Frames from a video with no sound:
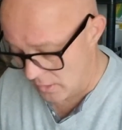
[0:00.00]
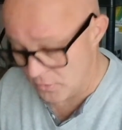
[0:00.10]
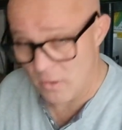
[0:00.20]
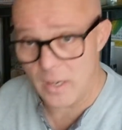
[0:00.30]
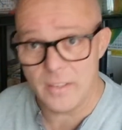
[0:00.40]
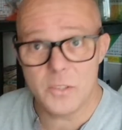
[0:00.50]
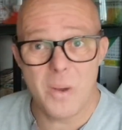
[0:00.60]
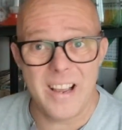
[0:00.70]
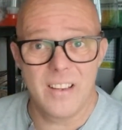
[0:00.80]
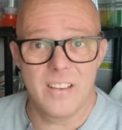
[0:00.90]
so that's
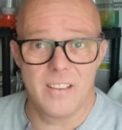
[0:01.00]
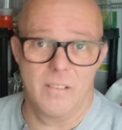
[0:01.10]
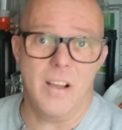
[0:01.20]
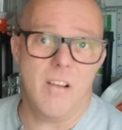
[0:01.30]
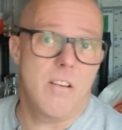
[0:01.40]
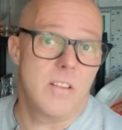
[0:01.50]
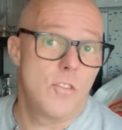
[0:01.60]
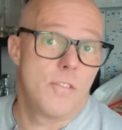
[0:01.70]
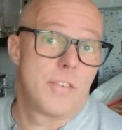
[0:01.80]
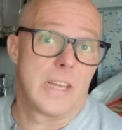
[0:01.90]
what
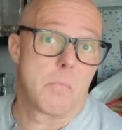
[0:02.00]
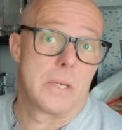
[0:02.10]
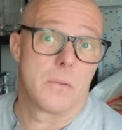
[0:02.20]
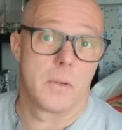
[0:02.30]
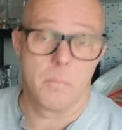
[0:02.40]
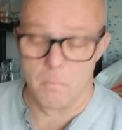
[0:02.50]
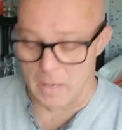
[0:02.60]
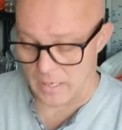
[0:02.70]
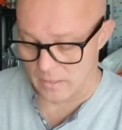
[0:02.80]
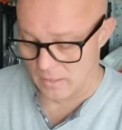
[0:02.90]
another thing I've been doing.
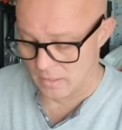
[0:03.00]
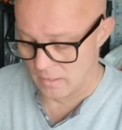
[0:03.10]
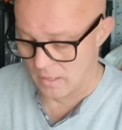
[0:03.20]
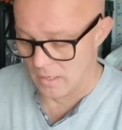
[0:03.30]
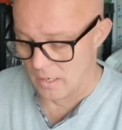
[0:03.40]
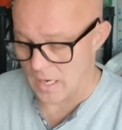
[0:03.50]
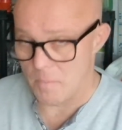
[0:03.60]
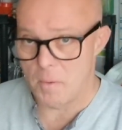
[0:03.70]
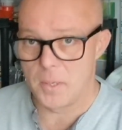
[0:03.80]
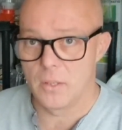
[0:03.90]
Well,
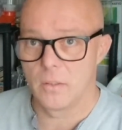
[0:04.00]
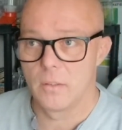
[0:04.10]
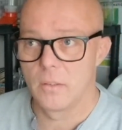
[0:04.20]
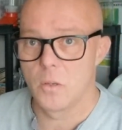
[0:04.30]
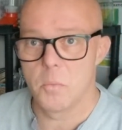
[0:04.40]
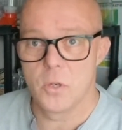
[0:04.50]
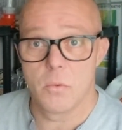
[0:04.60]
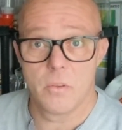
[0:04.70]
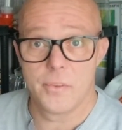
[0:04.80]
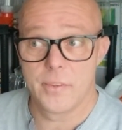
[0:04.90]
I maybe could be
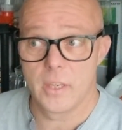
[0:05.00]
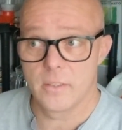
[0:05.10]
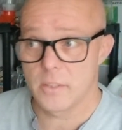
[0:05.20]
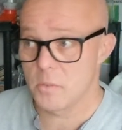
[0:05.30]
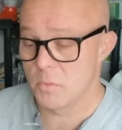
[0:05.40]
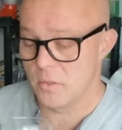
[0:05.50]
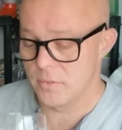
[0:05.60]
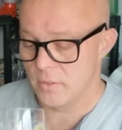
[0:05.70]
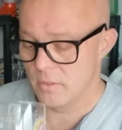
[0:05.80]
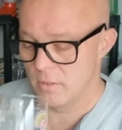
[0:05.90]
doing other things, I
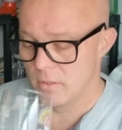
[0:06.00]
suppose.